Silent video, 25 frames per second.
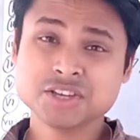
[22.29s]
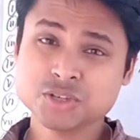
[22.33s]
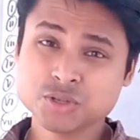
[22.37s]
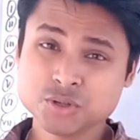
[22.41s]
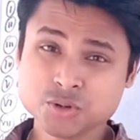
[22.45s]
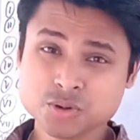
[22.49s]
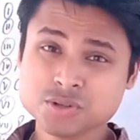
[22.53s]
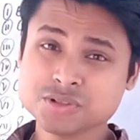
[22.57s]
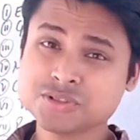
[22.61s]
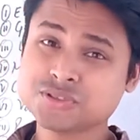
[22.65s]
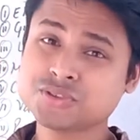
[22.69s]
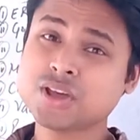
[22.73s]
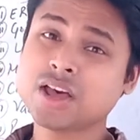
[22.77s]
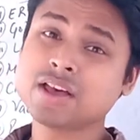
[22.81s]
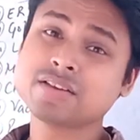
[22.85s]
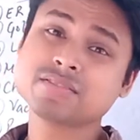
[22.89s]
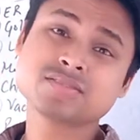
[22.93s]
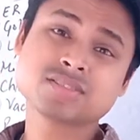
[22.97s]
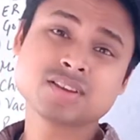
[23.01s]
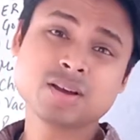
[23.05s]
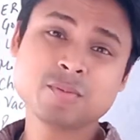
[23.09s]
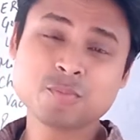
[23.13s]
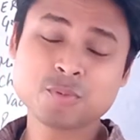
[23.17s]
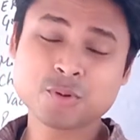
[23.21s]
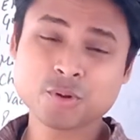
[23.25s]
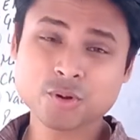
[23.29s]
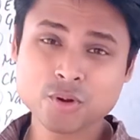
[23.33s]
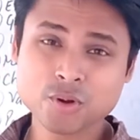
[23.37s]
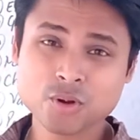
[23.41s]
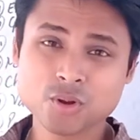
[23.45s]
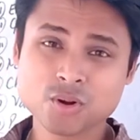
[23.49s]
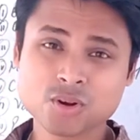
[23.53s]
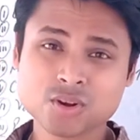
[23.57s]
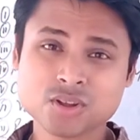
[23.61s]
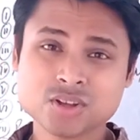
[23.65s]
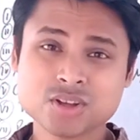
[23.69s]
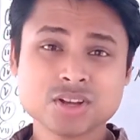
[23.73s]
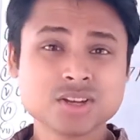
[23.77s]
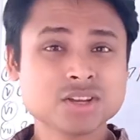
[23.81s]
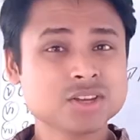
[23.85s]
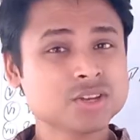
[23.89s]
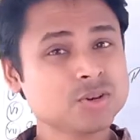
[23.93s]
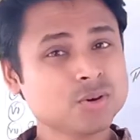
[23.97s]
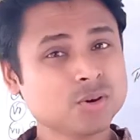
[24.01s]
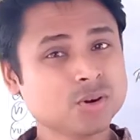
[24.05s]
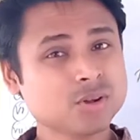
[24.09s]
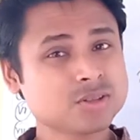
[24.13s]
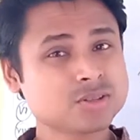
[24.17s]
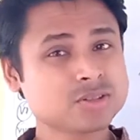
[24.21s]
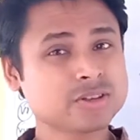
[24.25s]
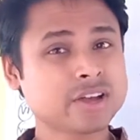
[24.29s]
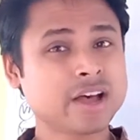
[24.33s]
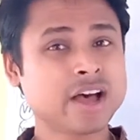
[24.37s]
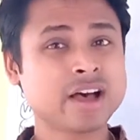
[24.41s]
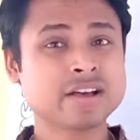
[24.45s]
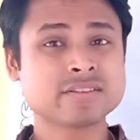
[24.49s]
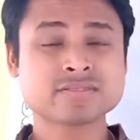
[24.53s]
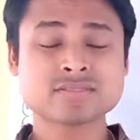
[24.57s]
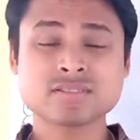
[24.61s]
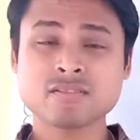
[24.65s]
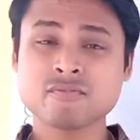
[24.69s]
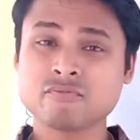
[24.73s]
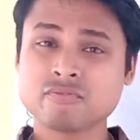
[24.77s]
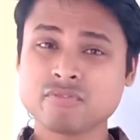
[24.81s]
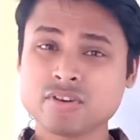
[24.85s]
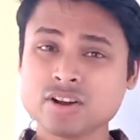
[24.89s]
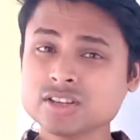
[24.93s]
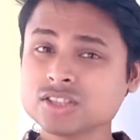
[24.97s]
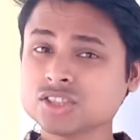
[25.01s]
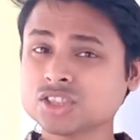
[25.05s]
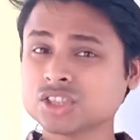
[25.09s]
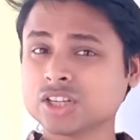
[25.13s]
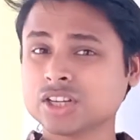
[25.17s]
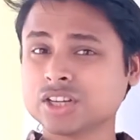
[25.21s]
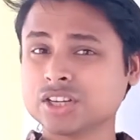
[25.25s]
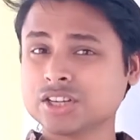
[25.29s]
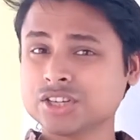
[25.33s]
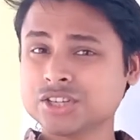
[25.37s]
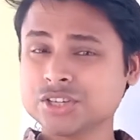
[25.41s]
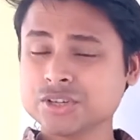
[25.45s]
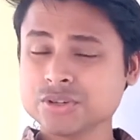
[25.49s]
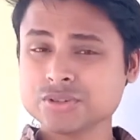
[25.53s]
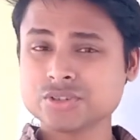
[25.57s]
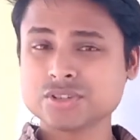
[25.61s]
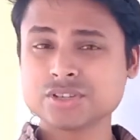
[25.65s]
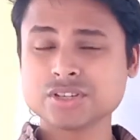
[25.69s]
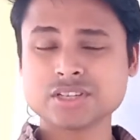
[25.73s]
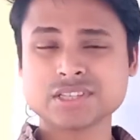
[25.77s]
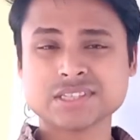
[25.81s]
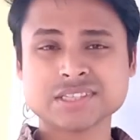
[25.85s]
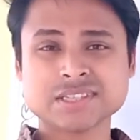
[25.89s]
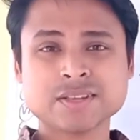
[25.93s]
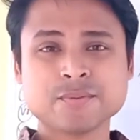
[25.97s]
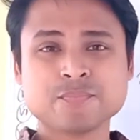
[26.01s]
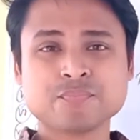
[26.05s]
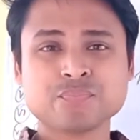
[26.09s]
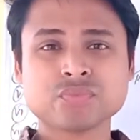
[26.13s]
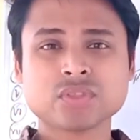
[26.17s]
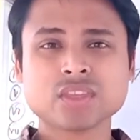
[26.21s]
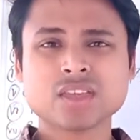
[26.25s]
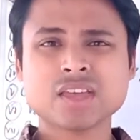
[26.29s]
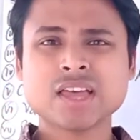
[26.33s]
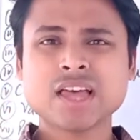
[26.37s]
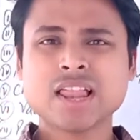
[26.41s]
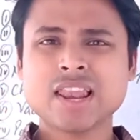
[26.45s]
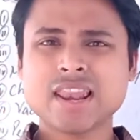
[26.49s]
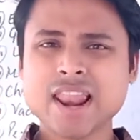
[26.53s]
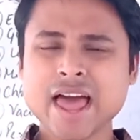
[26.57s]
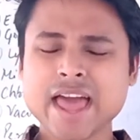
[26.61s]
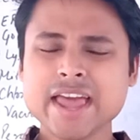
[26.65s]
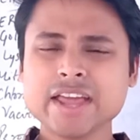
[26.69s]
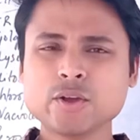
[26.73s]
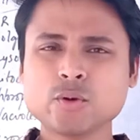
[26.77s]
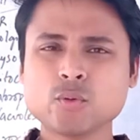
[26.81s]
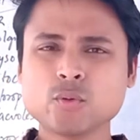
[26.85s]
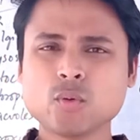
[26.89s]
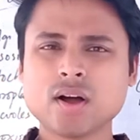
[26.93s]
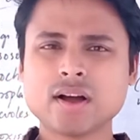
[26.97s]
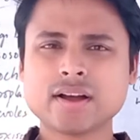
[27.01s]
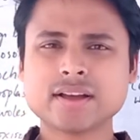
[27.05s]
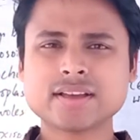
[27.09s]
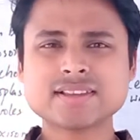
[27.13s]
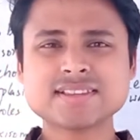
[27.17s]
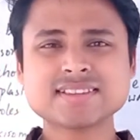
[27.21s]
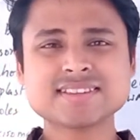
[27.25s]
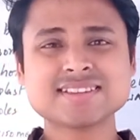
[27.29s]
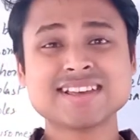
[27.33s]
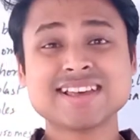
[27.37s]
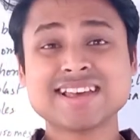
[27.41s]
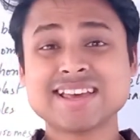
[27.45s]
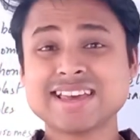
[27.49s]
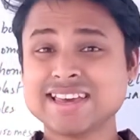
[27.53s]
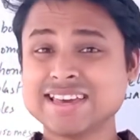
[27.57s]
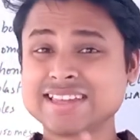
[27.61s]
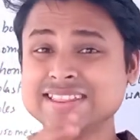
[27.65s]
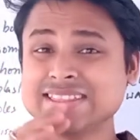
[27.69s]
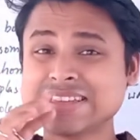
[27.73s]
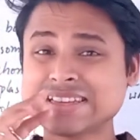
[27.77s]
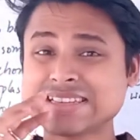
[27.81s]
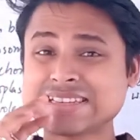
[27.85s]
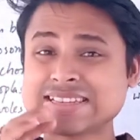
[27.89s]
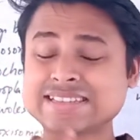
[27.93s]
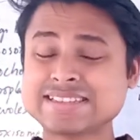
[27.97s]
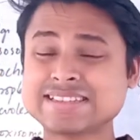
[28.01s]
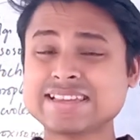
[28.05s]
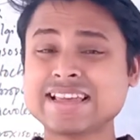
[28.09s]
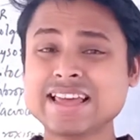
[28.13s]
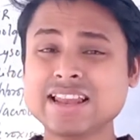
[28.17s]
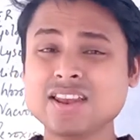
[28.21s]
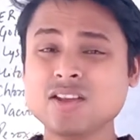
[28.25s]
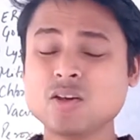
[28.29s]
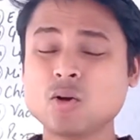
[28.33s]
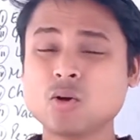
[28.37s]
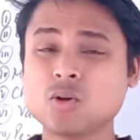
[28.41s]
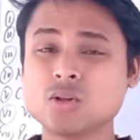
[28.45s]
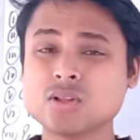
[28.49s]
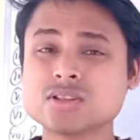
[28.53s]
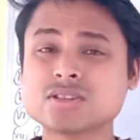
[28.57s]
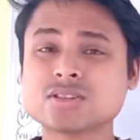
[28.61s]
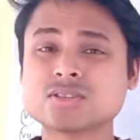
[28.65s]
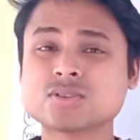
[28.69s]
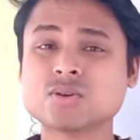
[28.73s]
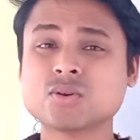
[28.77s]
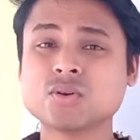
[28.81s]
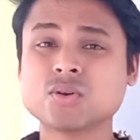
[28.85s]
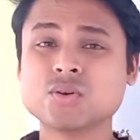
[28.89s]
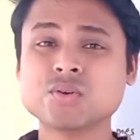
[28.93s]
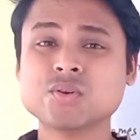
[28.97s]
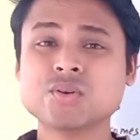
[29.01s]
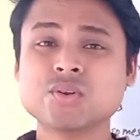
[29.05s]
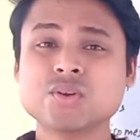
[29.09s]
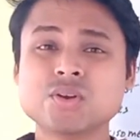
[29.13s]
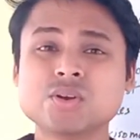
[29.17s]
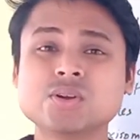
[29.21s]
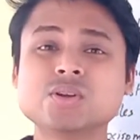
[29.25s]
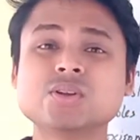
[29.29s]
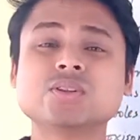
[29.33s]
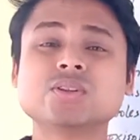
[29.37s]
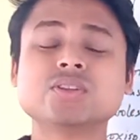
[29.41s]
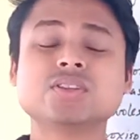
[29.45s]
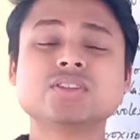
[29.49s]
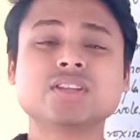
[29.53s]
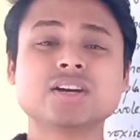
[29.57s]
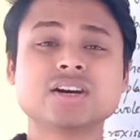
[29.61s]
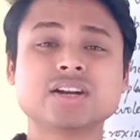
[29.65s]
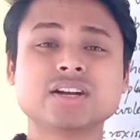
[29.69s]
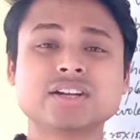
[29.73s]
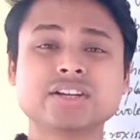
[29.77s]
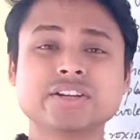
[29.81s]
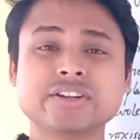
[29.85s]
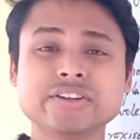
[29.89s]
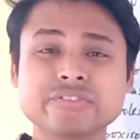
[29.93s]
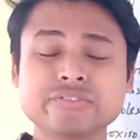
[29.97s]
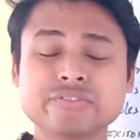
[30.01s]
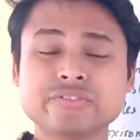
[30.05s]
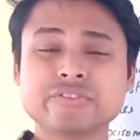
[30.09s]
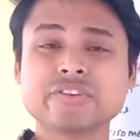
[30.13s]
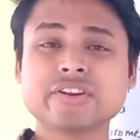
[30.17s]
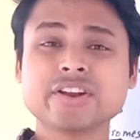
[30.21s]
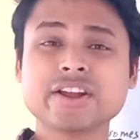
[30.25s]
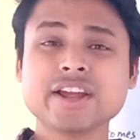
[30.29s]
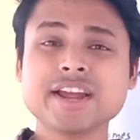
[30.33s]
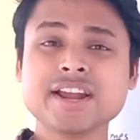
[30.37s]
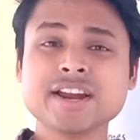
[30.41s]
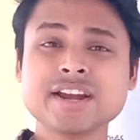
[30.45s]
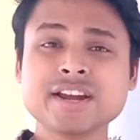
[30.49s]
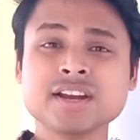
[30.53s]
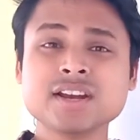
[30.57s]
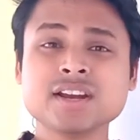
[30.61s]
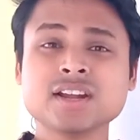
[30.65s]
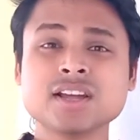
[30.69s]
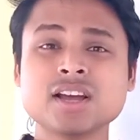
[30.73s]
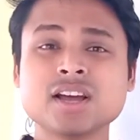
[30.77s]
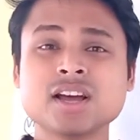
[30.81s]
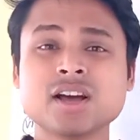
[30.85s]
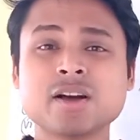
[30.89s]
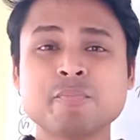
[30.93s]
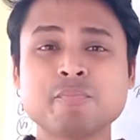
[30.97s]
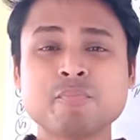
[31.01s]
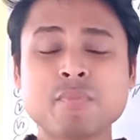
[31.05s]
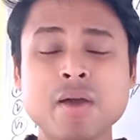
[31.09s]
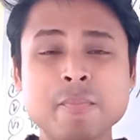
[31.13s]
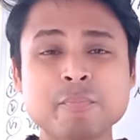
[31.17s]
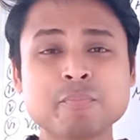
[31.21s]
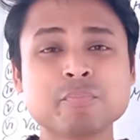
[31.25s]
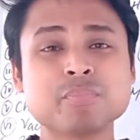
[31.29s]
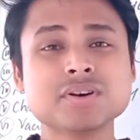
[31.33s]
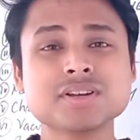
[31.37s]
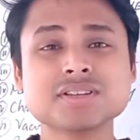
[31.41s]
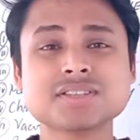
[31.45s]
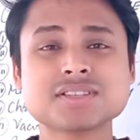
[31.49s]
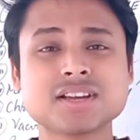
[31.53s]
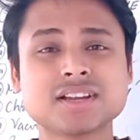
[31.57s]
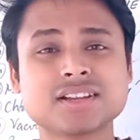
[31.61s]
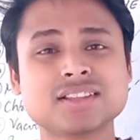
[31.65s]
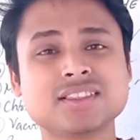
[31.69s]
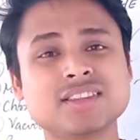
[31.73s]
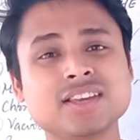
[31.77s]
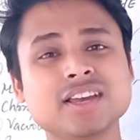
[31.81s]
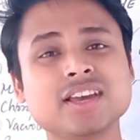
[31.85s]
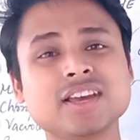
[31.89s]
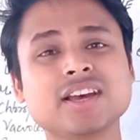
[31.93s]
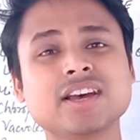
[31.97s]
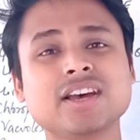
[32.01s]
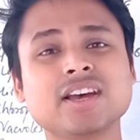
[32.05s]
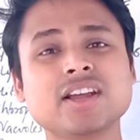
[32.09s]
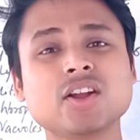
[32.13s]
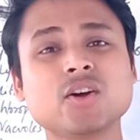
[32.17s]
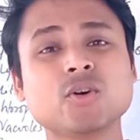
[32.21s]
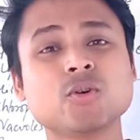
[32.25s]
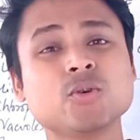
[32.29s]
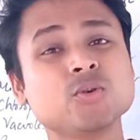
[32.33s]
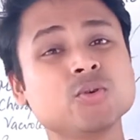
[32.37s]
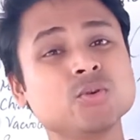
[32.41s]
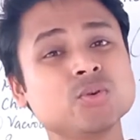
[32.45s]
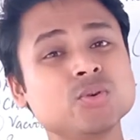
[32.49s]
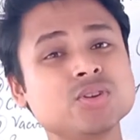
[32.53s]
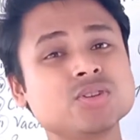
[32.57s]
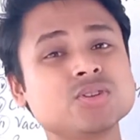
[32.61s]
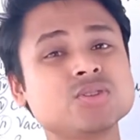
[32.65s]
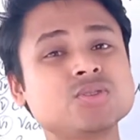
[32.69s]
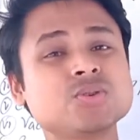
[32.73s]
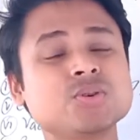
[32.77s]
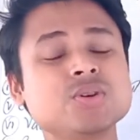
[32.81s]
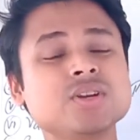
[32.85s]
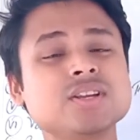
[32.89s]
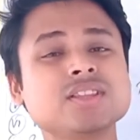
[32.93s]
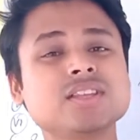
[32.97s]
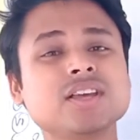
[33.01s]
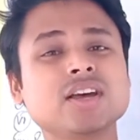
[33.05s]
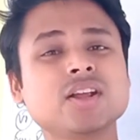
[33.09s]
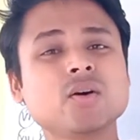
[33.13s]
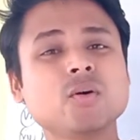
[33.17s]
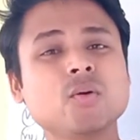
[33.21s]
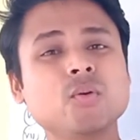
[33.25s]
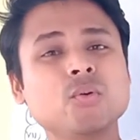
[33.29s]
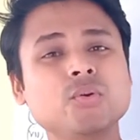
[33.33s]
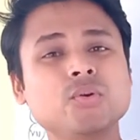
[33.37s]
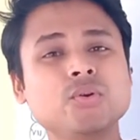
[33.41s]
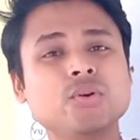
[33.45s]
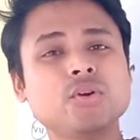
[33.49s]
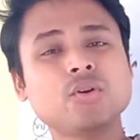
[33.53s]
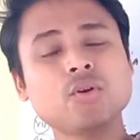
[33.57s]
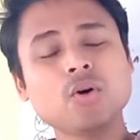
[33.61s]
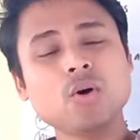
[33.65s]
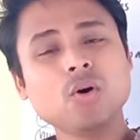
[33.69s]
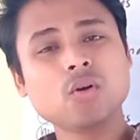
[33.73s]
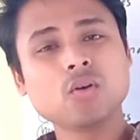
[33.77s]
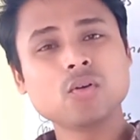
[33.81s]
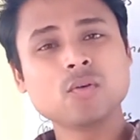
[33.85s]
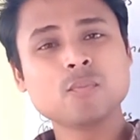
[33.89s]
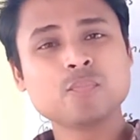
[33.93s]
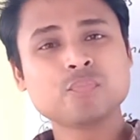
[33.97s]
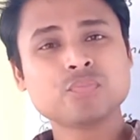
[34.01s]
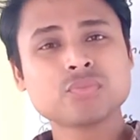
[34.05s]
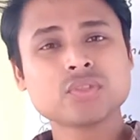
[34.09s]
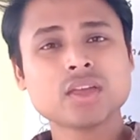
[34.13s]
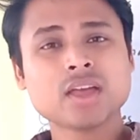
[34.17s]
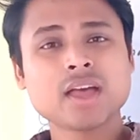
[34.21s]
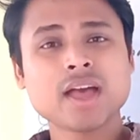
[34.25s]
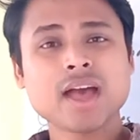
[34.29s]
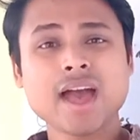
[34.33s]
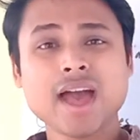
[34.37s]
You also have some role. You also have some function, duties. Likewise, in the cell also, the different members are there who is doing their own role.